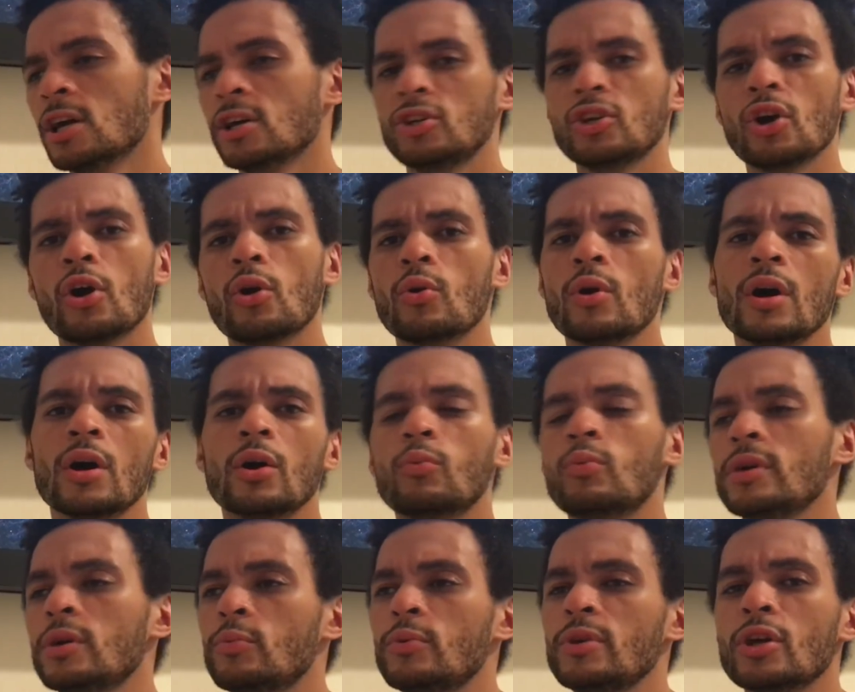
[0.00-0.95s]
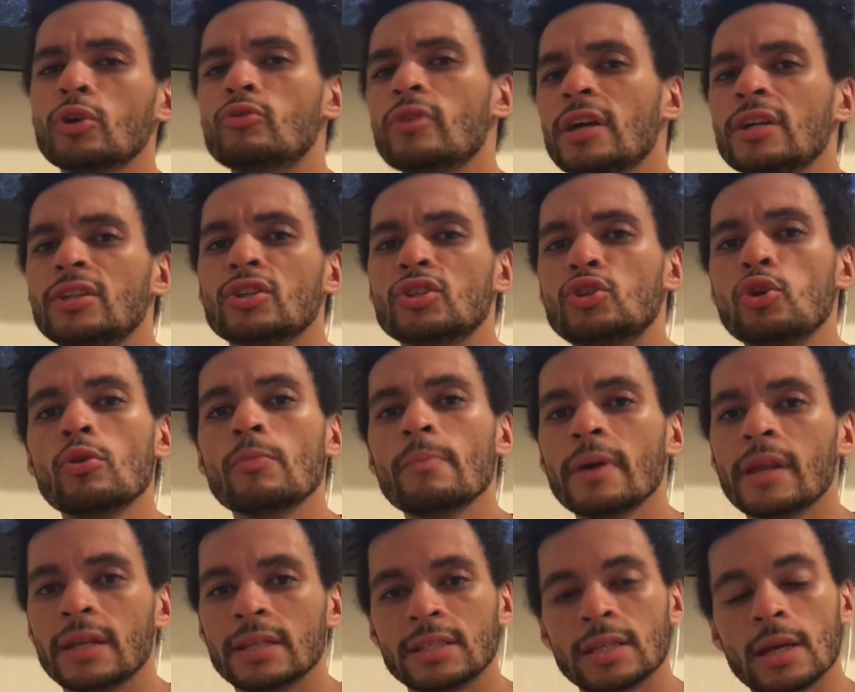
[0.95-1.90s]
Yo, we agreed to 2
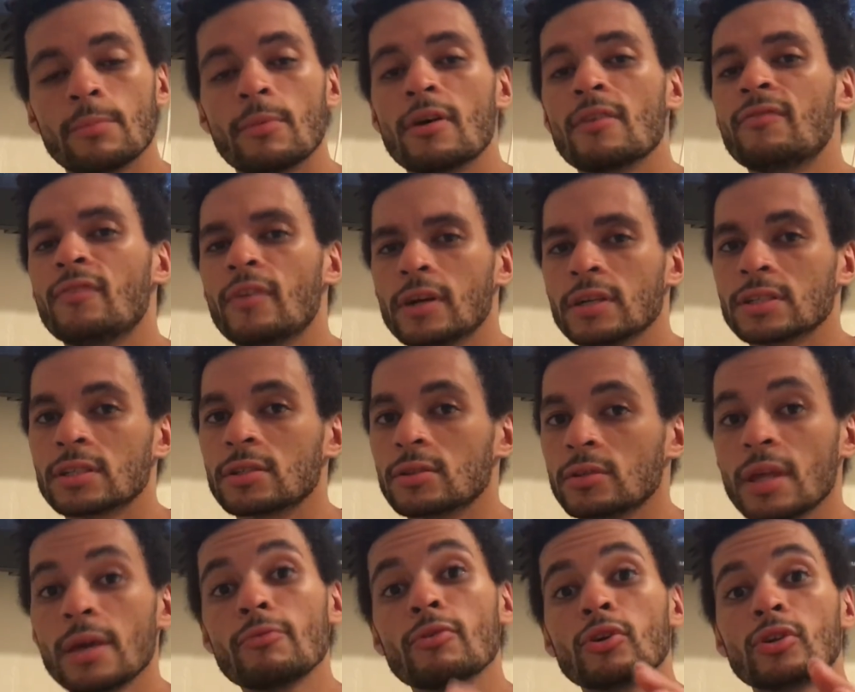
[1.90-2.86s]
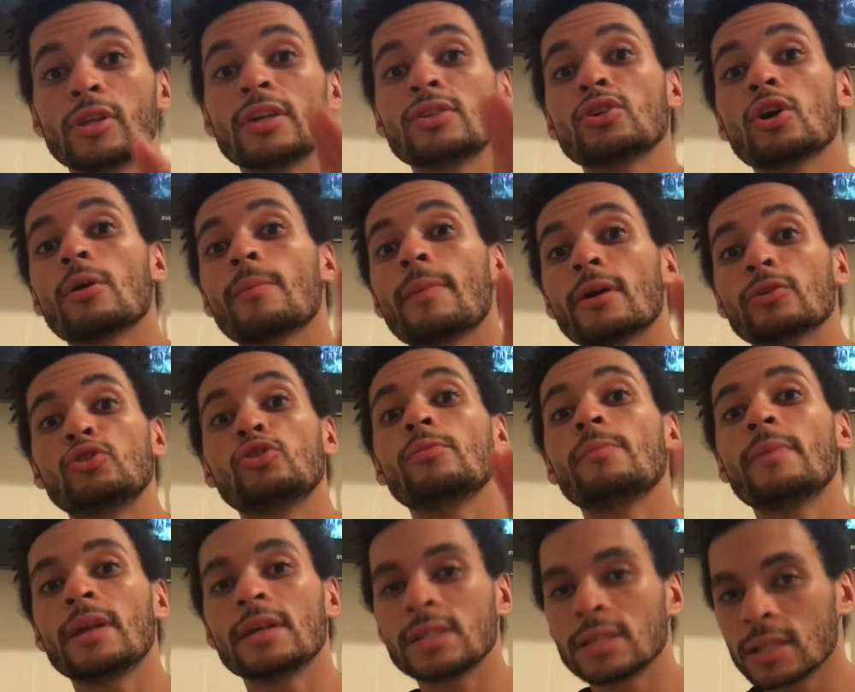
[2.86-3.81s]
minutes. And motherfuckers, they talk about 2
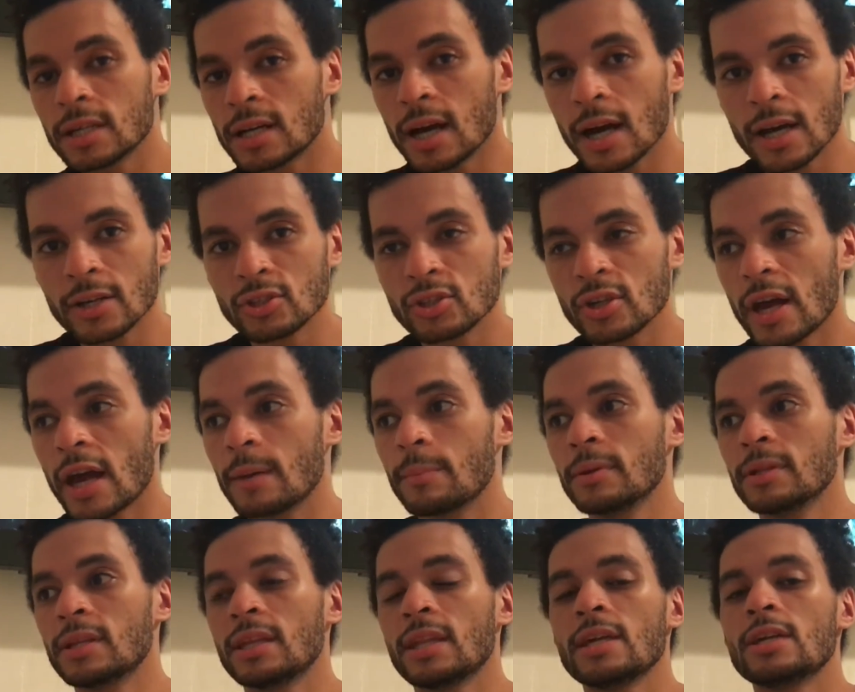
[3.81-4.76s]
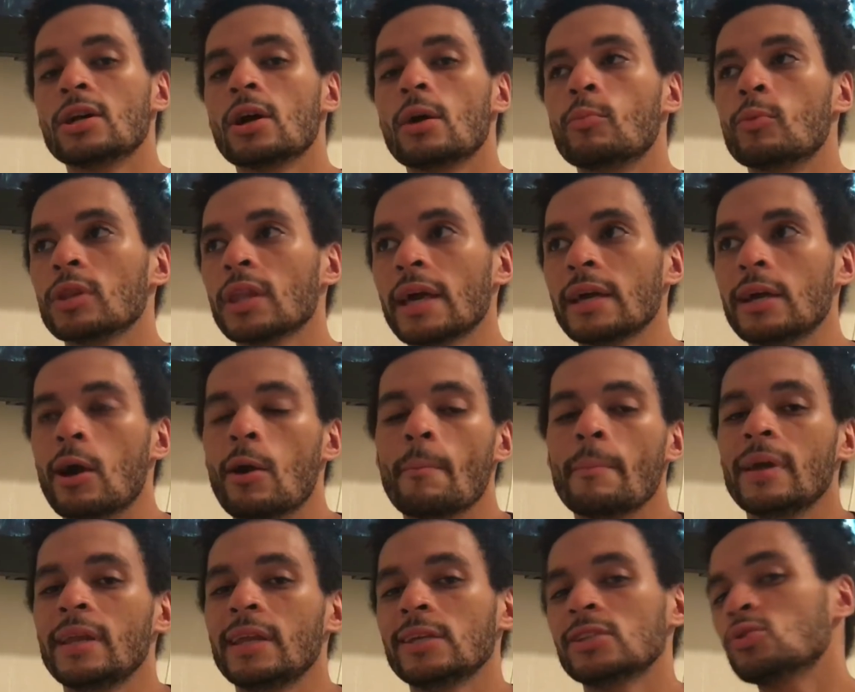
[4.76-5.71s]
minutes in a contract, but then they come with like
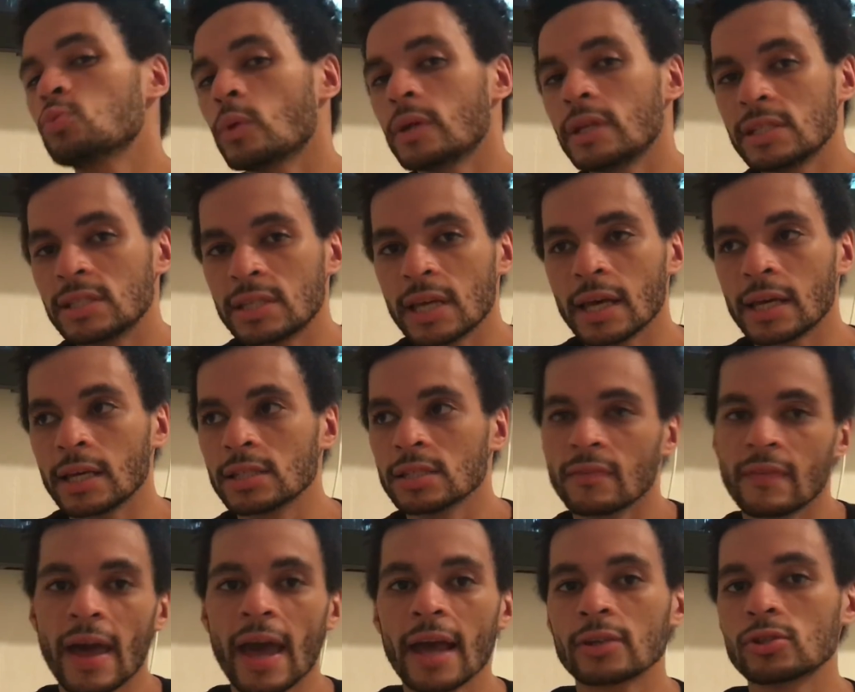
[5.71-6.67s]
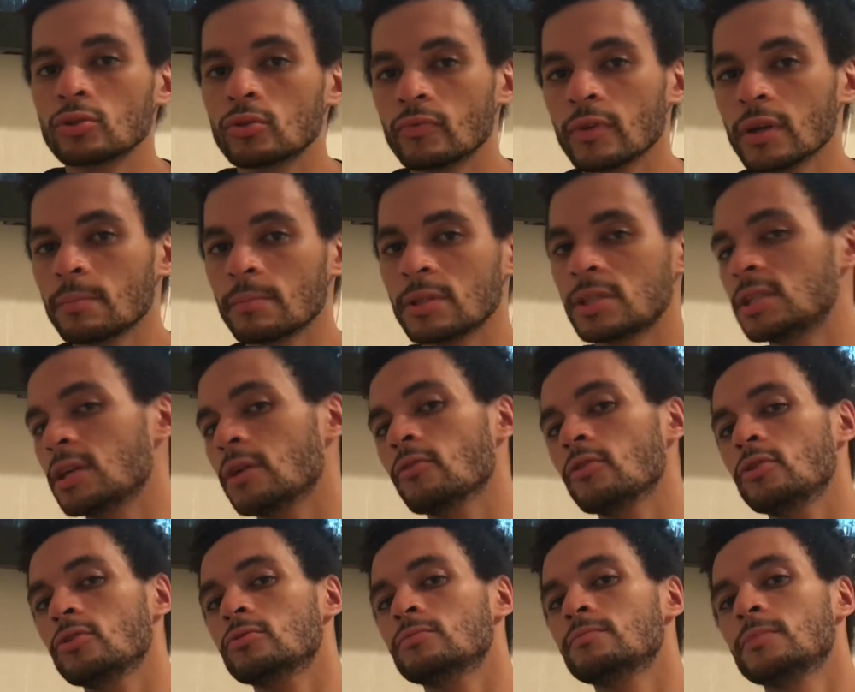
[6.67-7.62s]
1:20 seconds of actual written
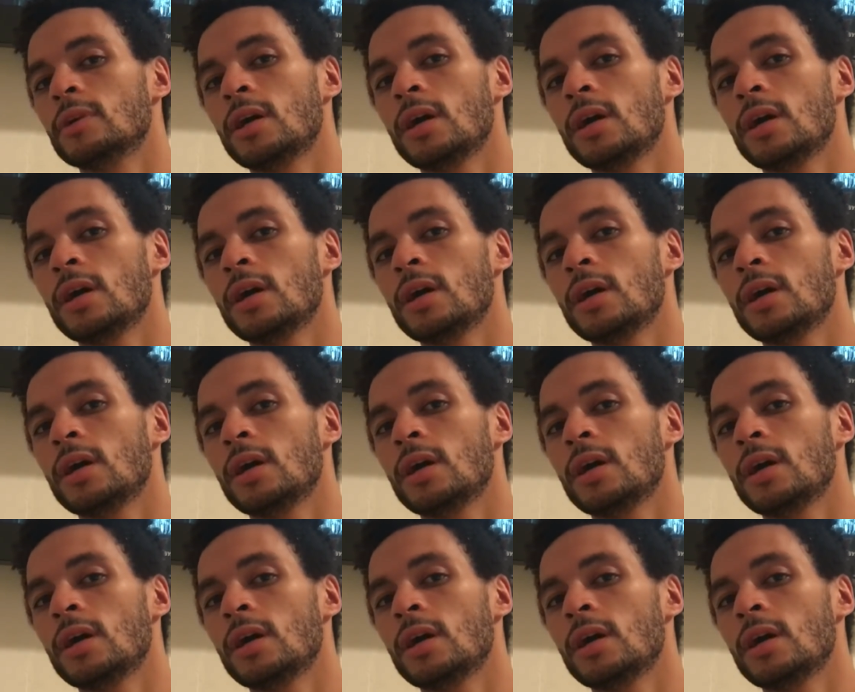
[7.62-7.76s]
material.